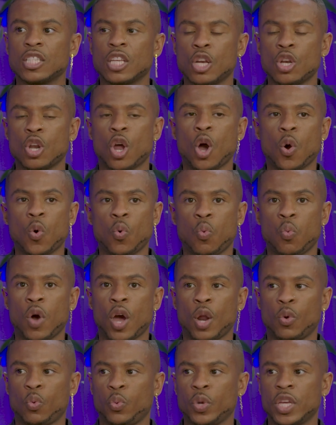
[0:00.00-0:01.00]
to know
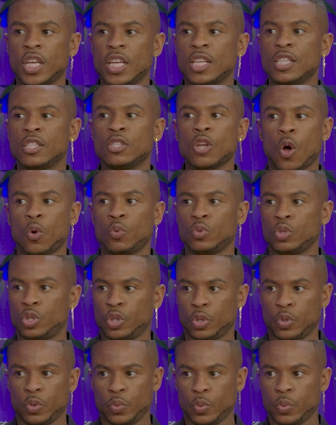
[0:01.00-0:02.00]
what we don't
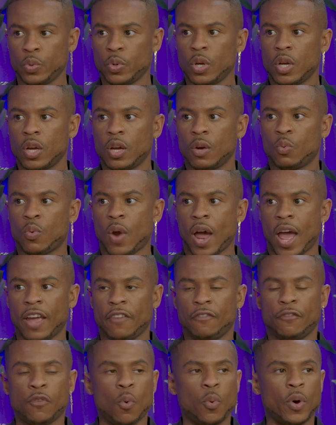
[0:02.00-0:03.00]
do,
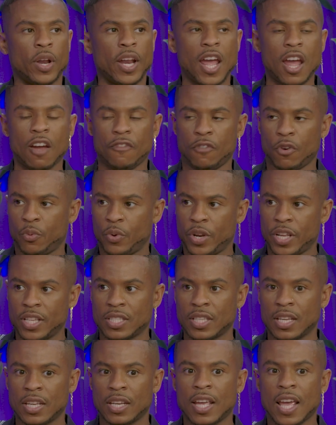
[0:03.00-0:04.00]
right? For whatever
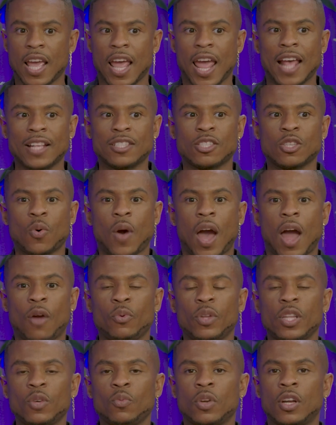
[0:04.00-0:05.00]
reason. And so I
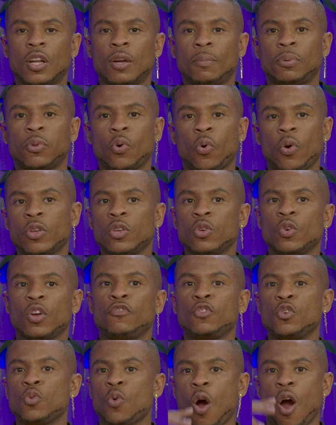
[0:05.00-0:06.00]
really want to implore you,
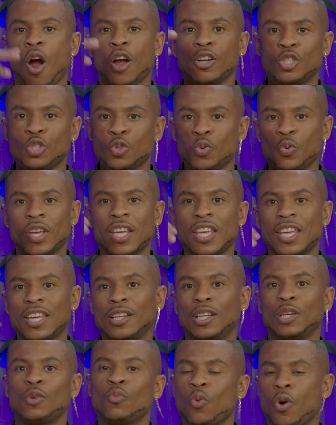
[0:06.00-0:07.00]
if you are doing
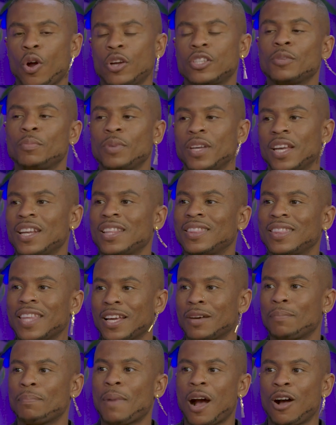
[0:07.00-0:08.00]
healing work, to begin to
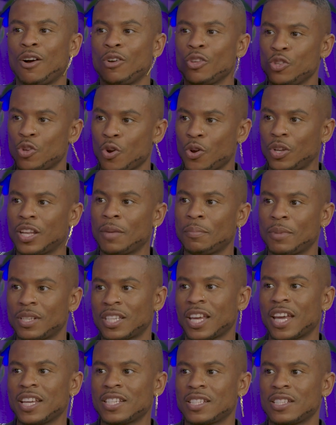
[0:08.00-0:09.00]
think about your
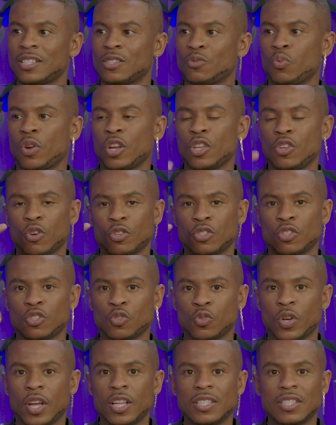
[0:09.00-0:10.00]
limitations. What are your
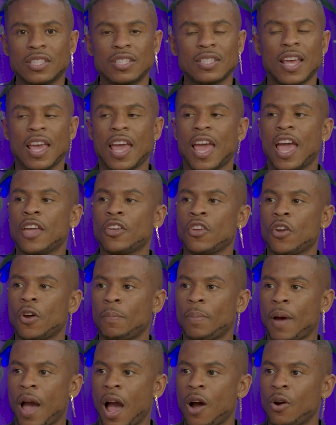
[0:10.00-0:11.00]
strengths and your
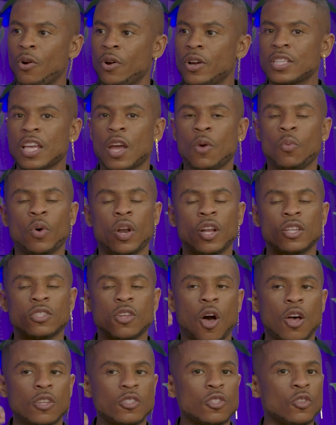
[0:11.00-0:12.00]
powers? And what are
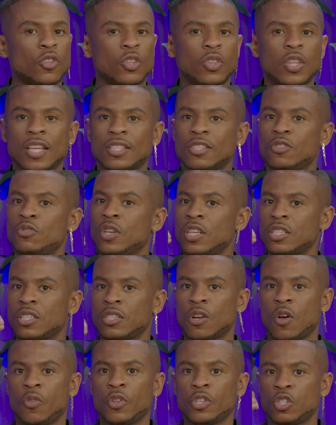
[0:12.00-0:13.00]
also the things that you need to
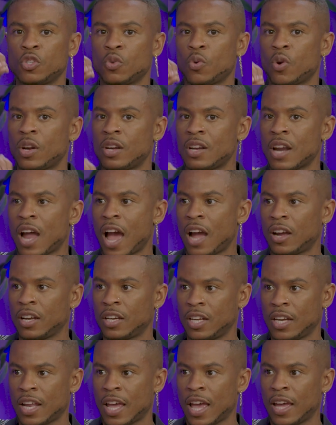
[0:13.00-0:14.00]
know that you are not
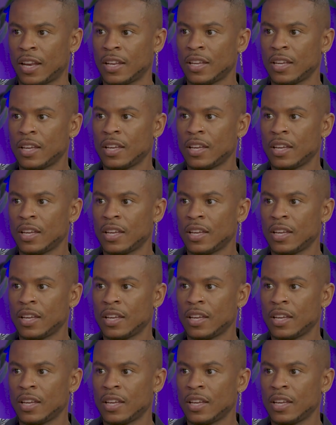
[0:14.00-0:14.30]
good at?